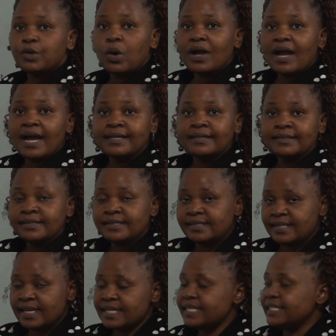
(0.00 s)
organ is
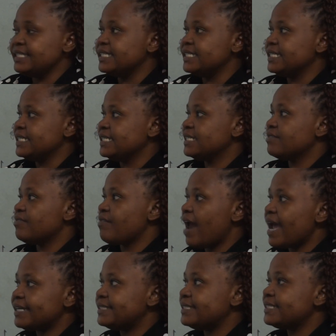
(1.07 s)
the kidney,
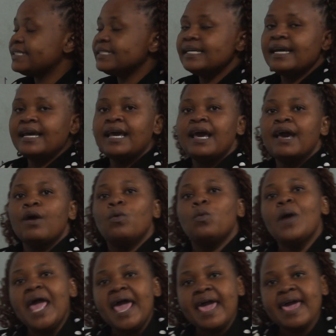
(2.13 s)
right?
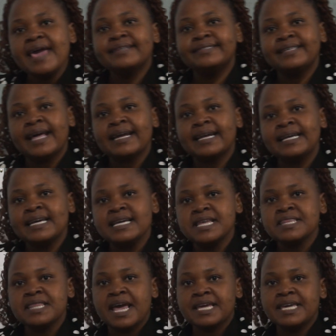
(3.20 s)
Where exactly
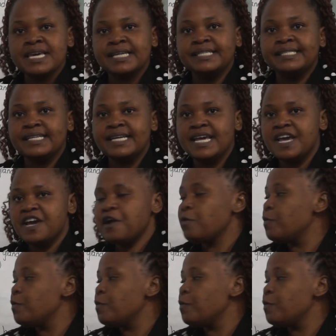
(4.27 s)
in the kidney